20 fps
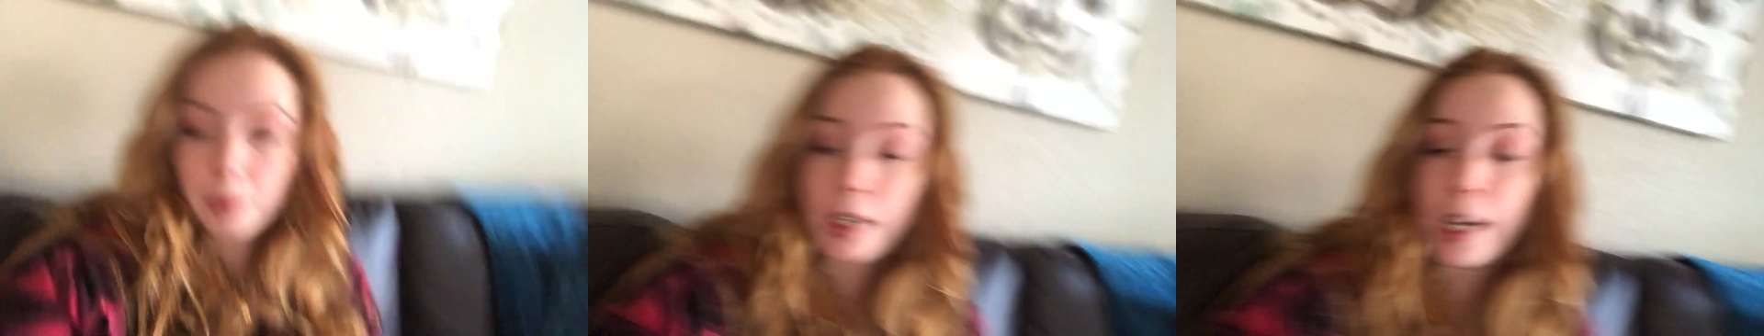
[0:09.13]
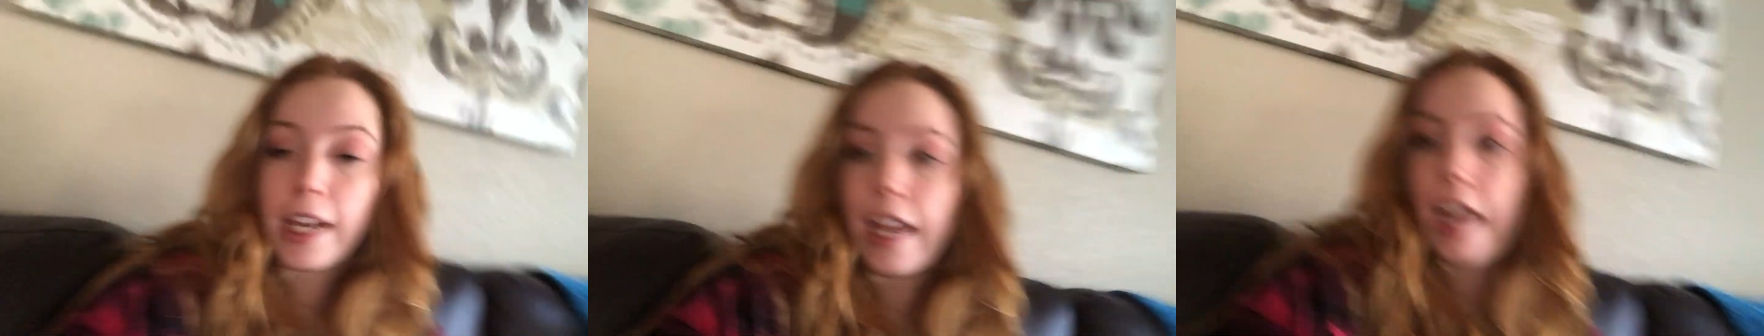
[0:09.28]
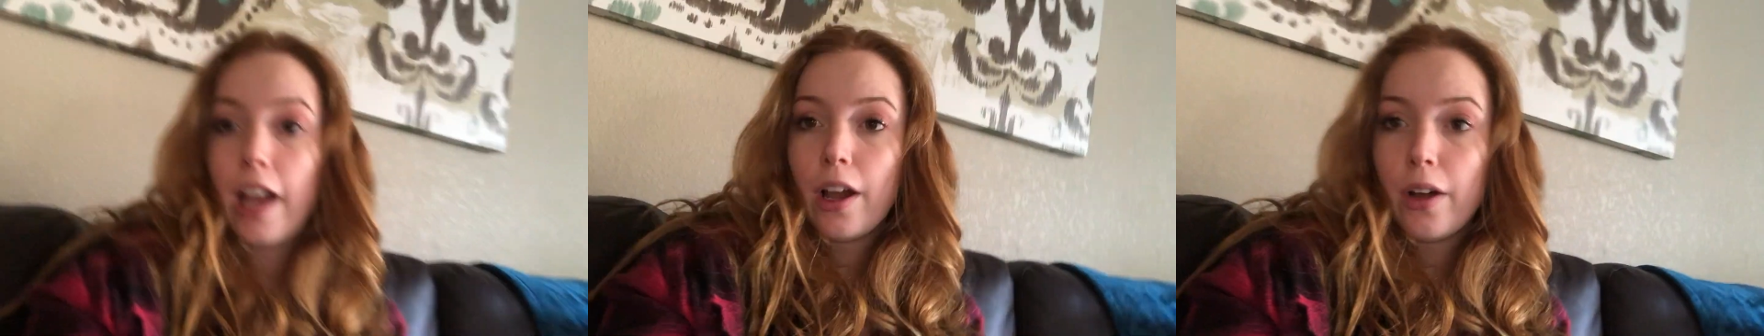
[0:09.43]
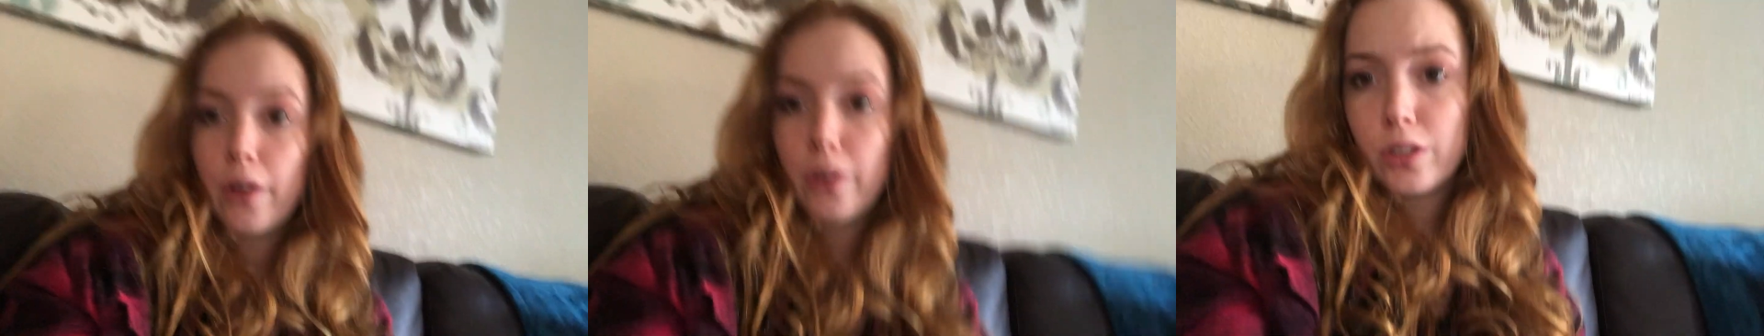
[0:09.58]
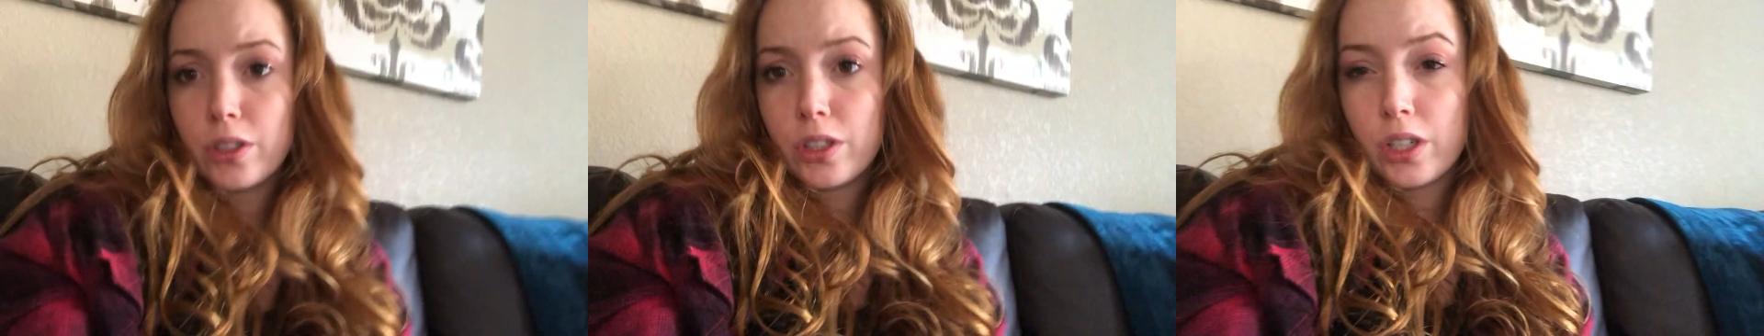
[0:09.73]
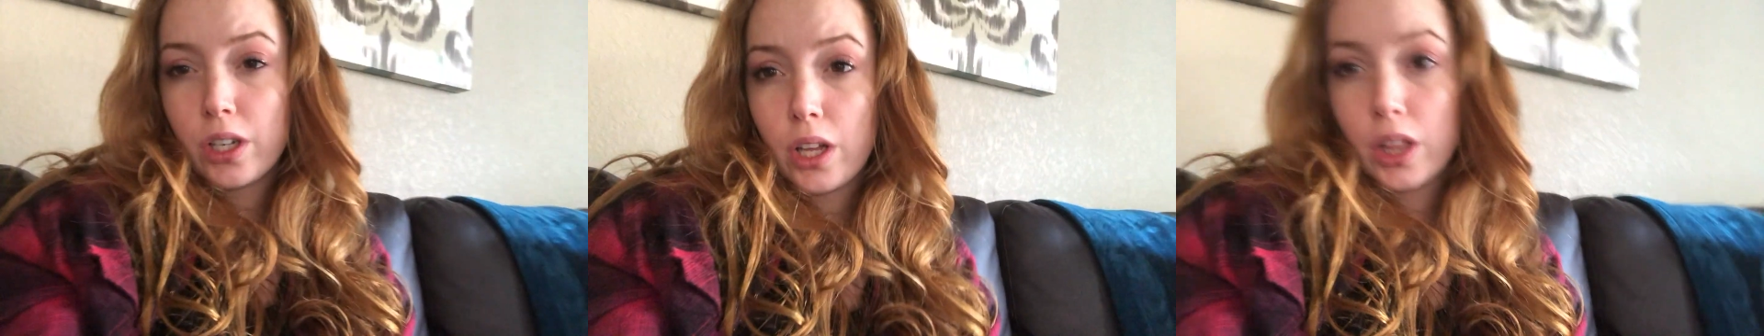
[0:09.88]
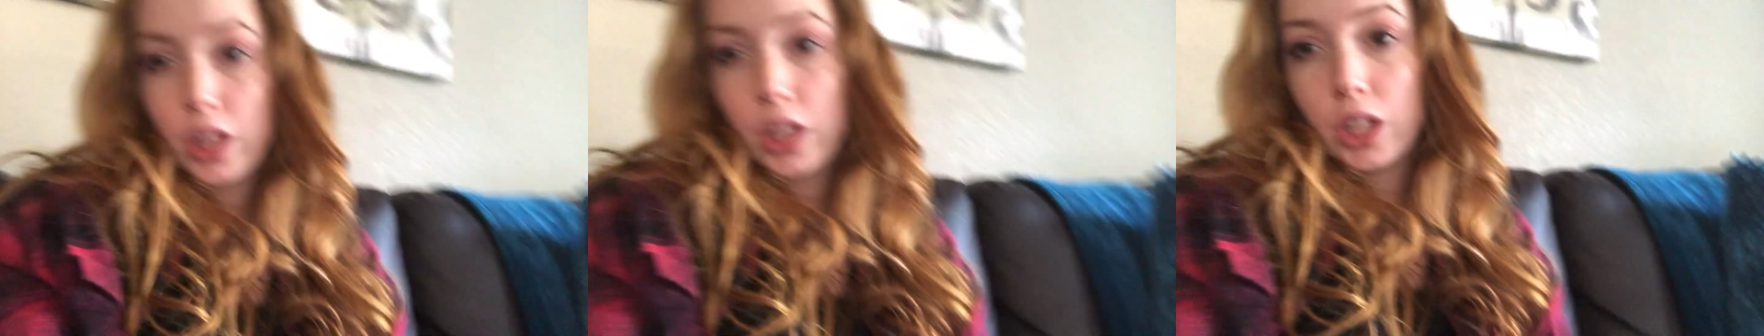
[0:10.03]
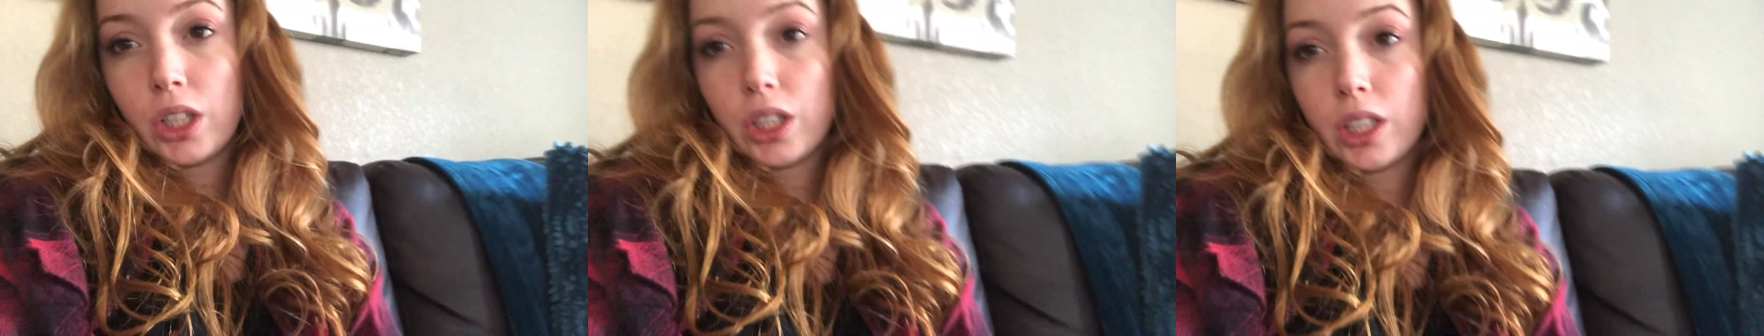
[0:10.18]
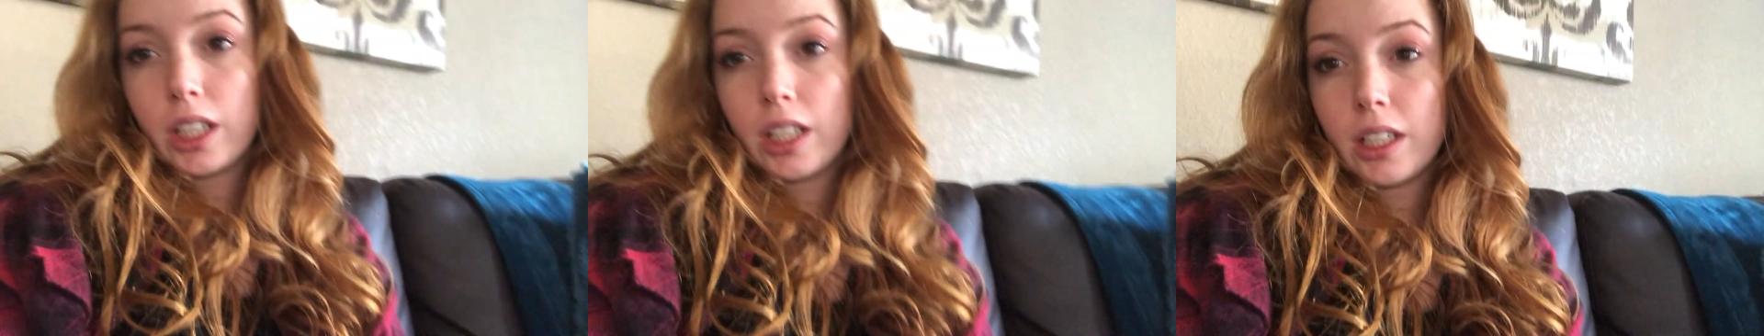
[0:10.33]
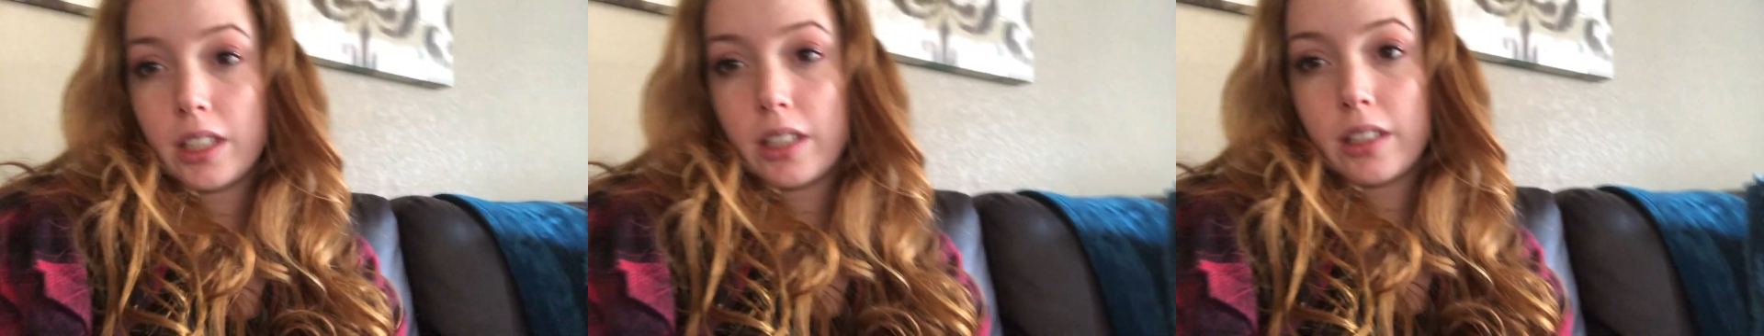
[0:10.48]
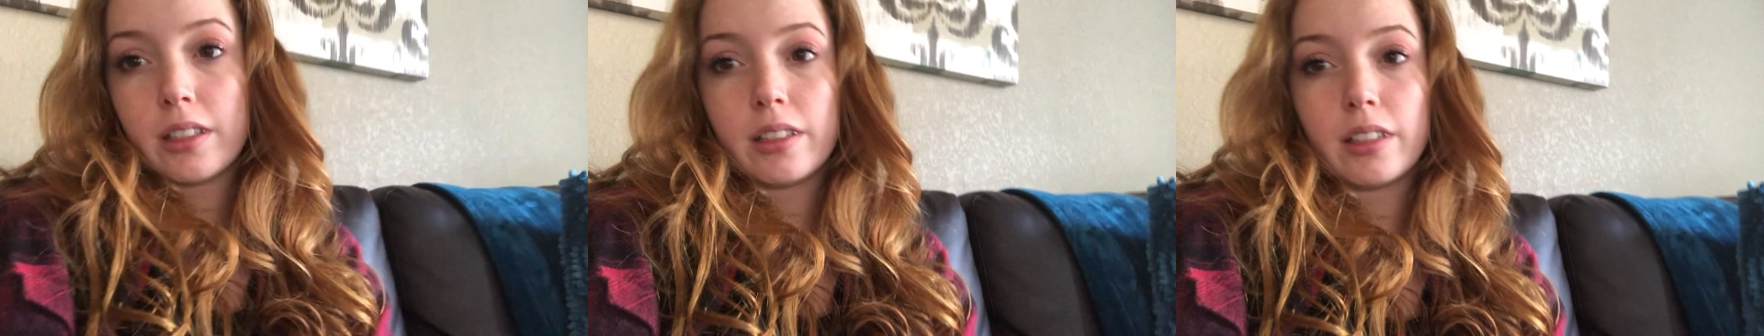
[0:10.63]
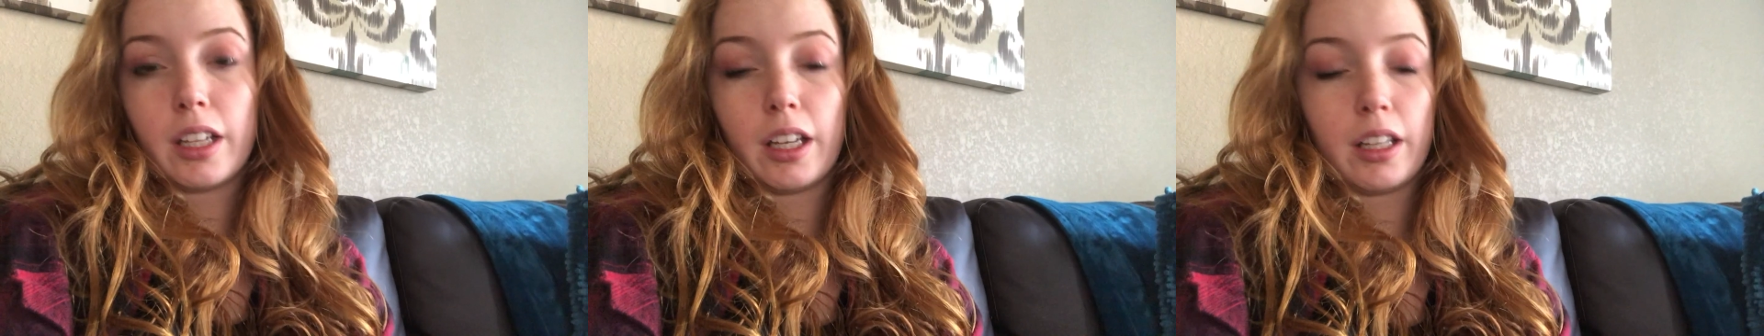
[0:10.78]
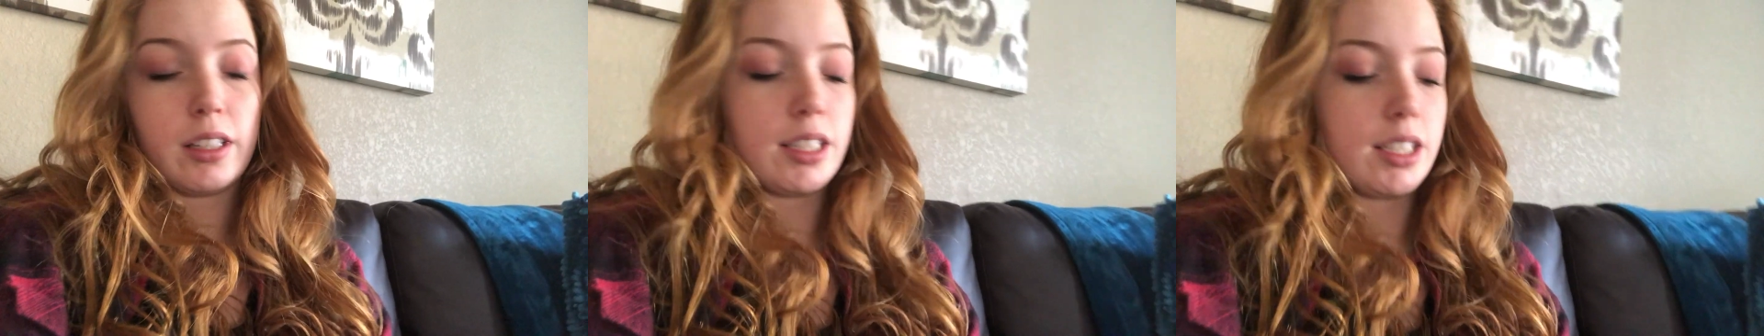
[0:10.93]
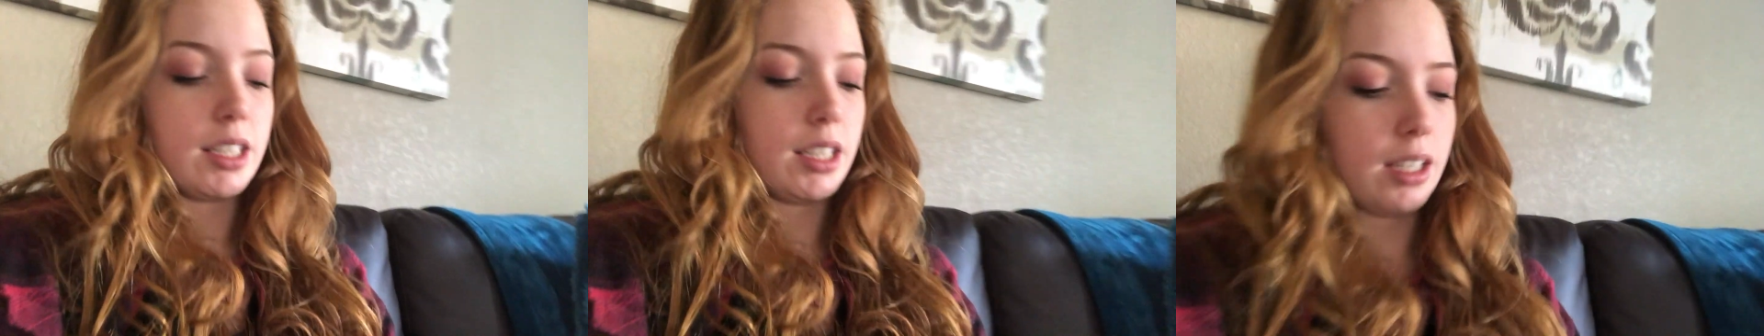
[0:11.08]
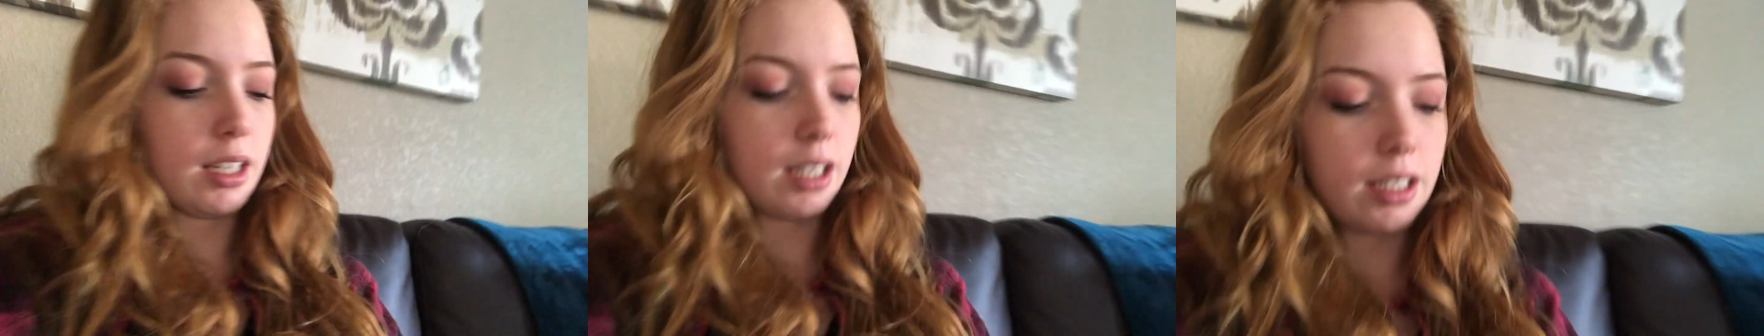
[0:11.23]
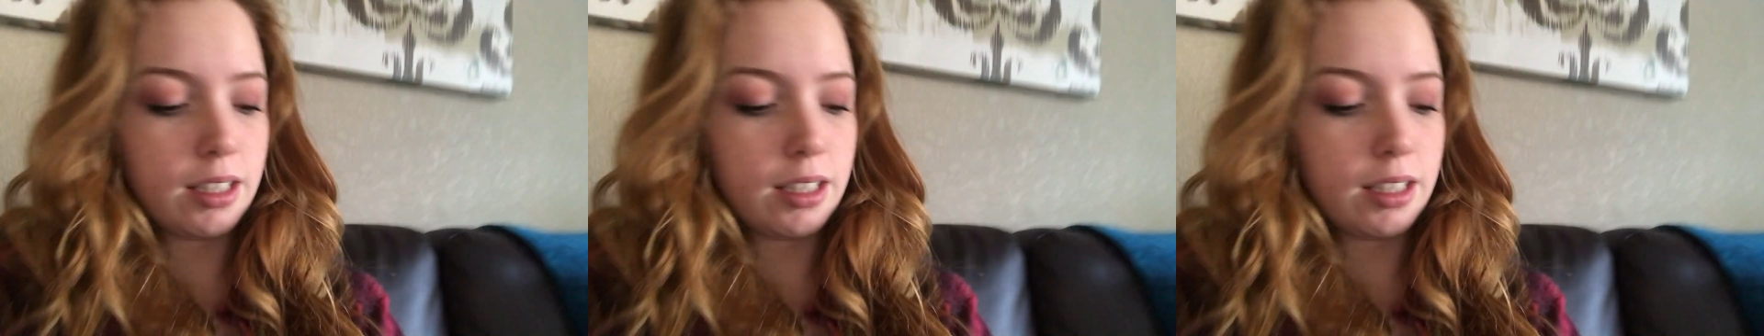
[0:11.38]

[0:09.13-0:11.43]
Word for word: my couch looking disgusting.